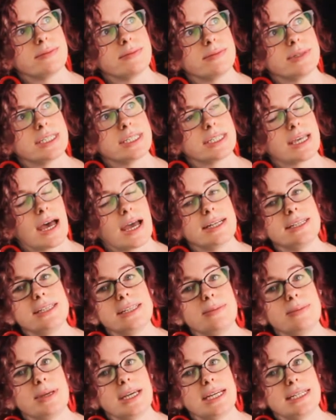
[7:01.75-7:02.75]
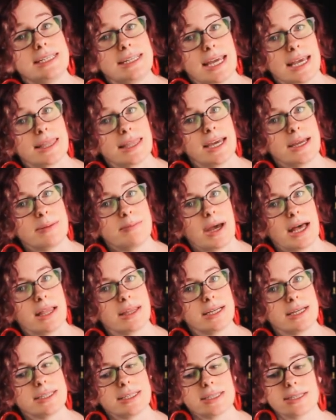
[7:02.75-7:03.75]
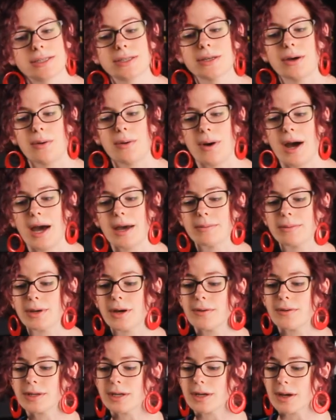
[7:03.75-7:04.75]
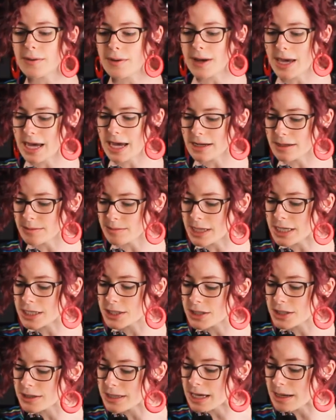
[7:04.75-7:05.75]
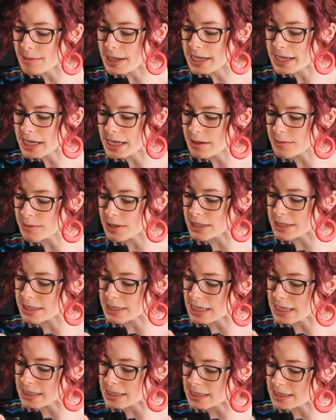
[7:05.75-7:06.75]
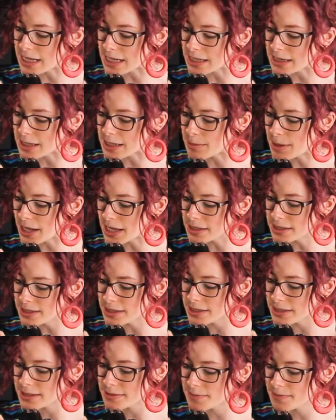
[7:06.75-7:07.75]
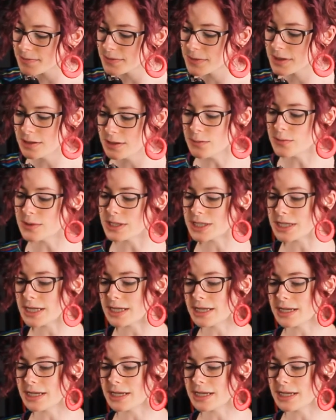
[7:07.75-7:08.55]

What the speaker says: designed to be a daylight balance, so I'm going to go ahead and make sure that my camera is set to daylight balance, which it